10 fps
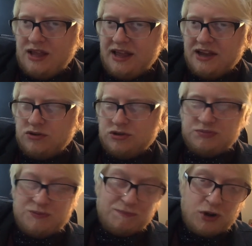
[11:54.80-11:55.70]
it could
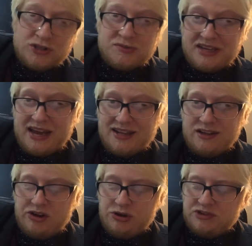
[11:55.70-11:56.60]
possibly get a
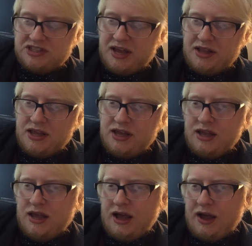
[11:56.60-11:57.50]
nine or a ten.
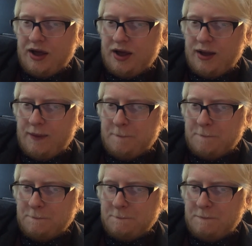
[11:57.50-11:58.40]

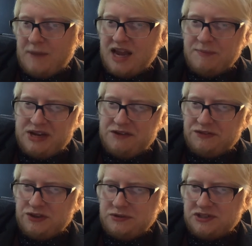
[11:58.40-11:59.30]
Um, maybe if
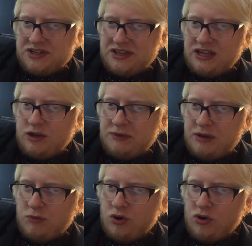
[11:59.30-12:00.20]
there was a little bit
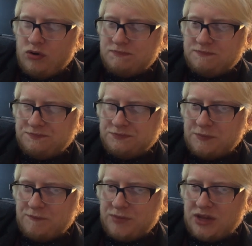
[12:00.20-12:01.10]
more
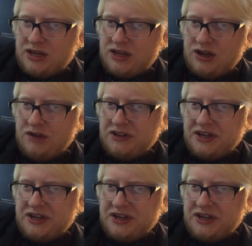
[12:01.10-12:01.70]
of